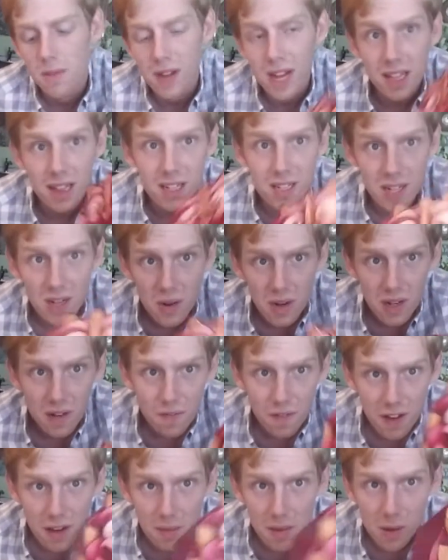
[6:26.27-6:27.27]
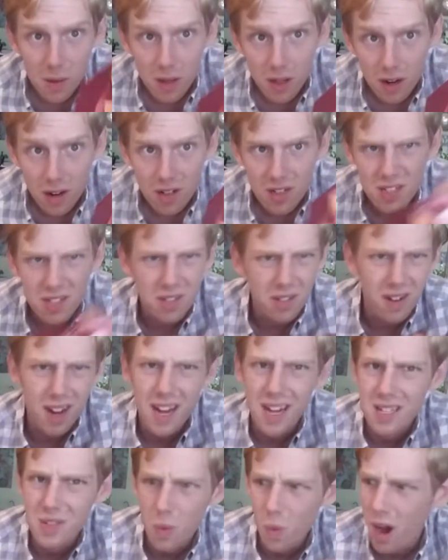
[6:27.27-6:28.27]
You've got the token female with hearts in her
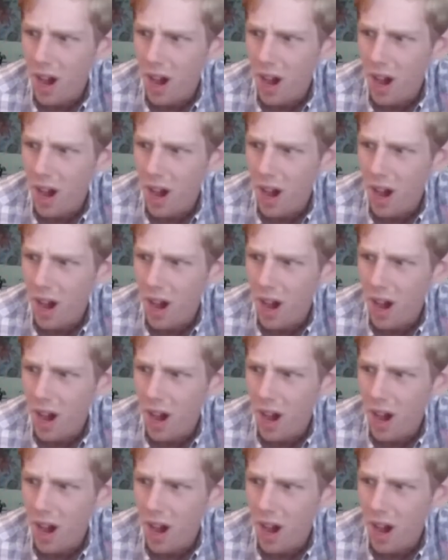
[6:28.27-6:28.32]
eyes.